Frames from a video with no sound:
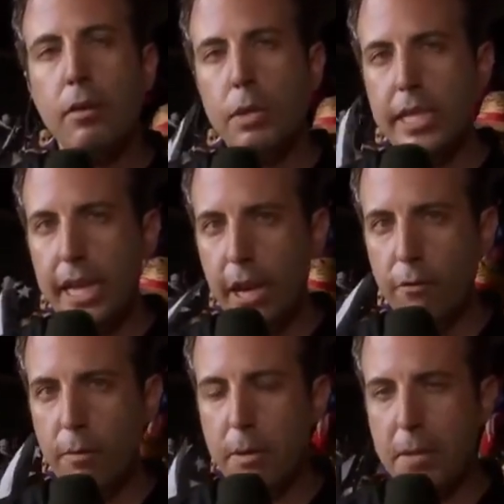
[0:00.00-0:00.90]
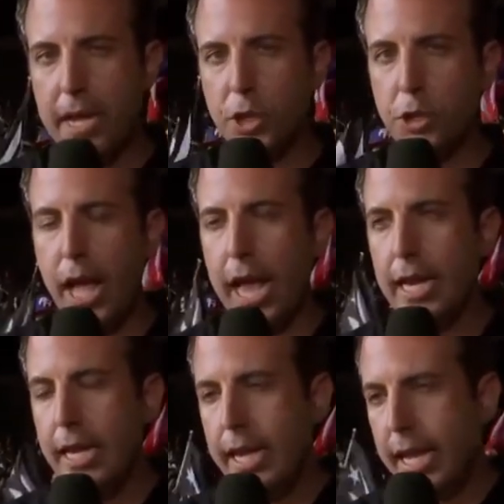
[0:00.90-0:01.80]
We did hear from him yesterday.
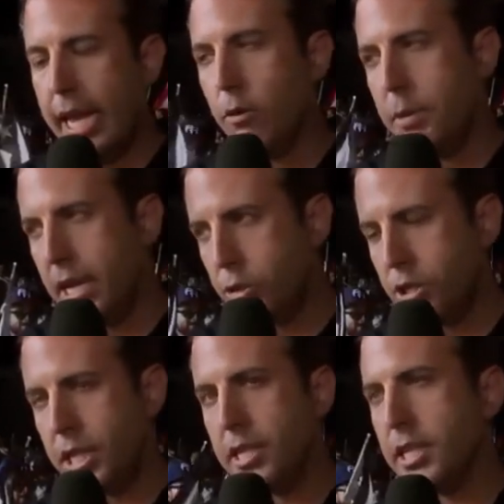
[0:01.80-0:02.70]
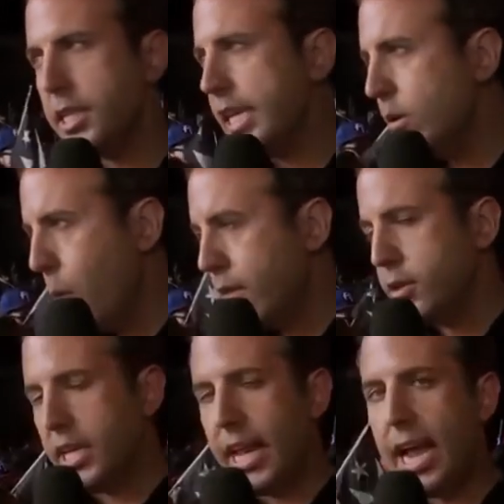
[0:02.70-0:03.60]
It'll be interesting to see
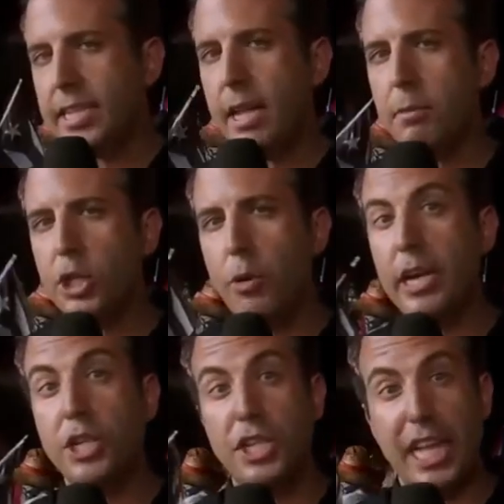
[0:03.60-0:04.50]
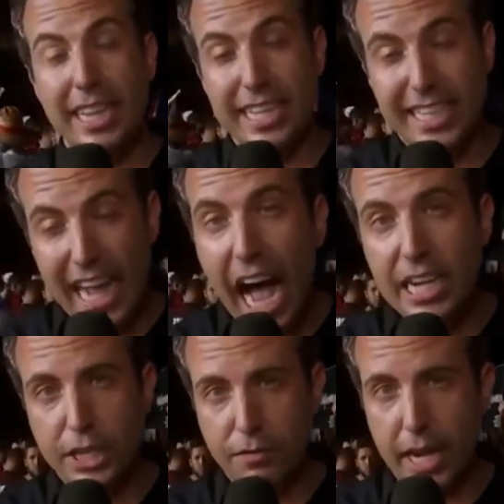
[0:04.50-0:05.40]
whether today's demonstrations and the
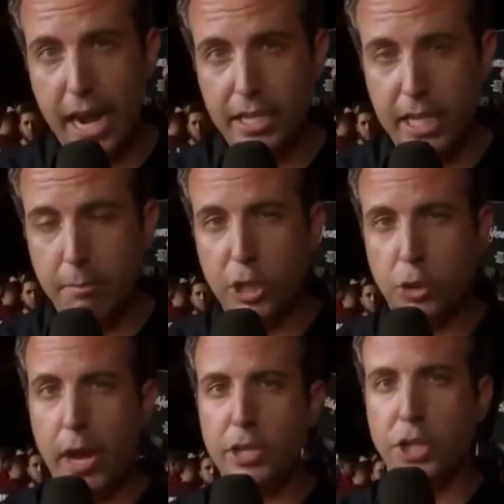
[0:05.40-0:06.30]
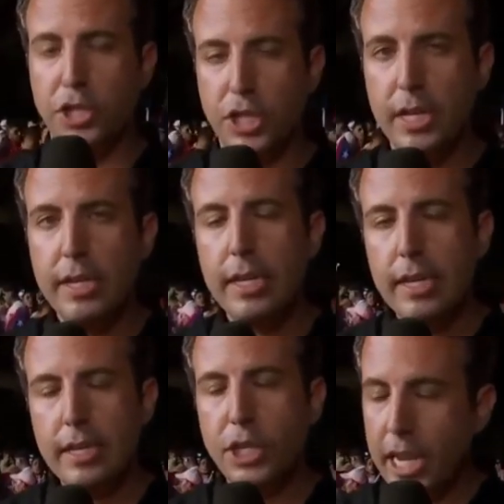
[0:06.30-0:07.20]
size of today's demonstrations
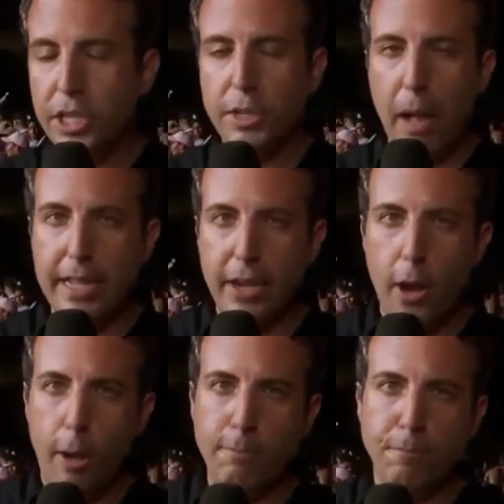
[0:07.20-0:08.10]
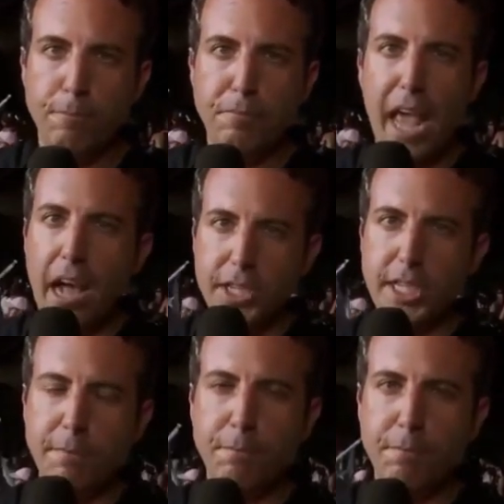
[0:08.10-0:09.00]
change his mind at all.
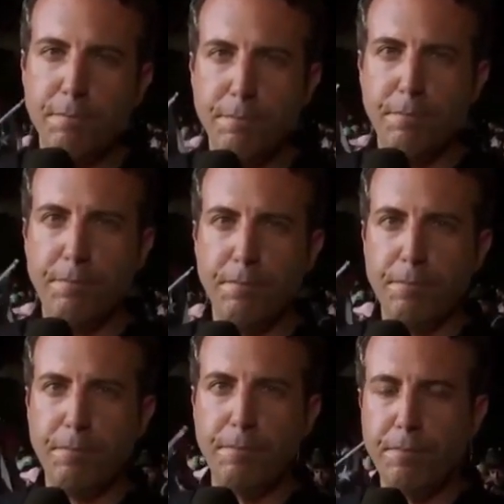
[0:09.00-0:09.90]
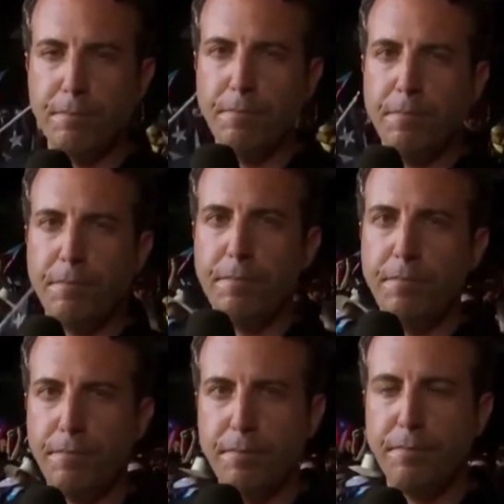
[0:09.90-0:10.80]
Allison? Gabe,
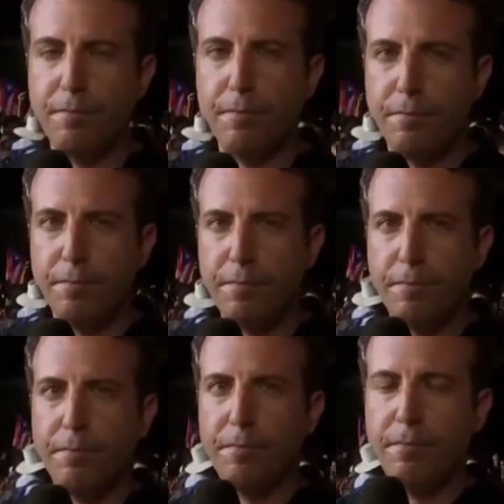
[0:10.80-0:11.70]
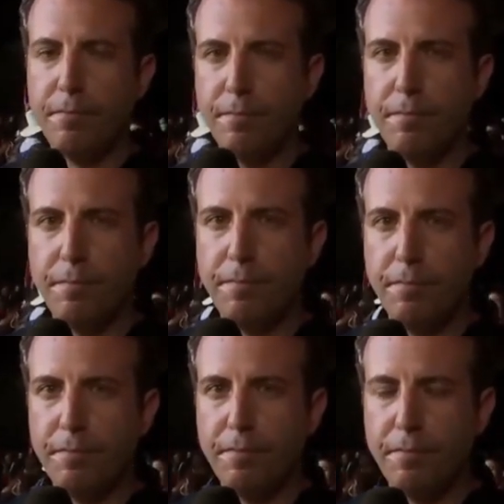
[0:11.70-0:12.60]
thanks so much for your reporting and the heart of it all. We
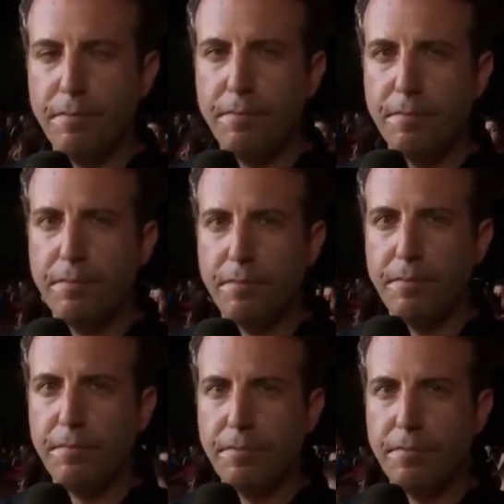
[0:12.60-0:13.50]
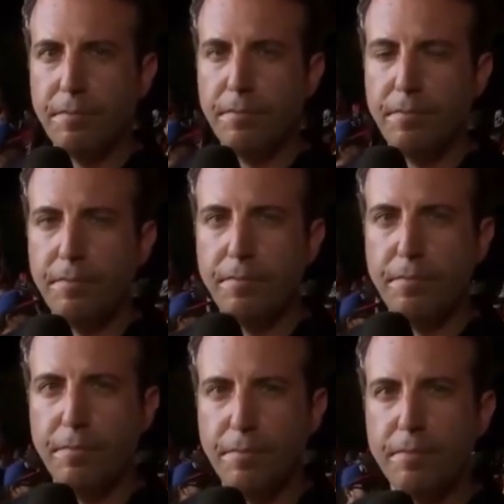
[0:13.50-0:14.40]
really appreciate it. We're going to take a quick
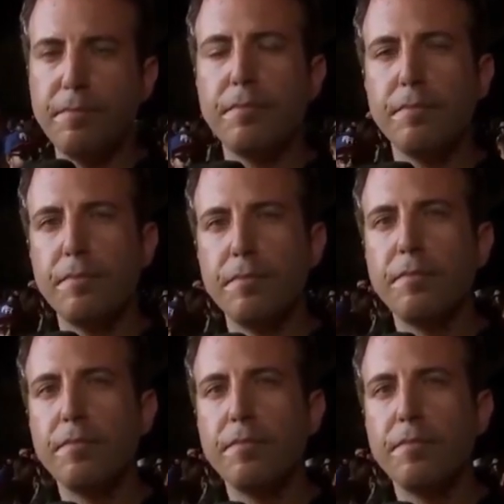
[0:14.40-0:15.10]
break. We'll be right back.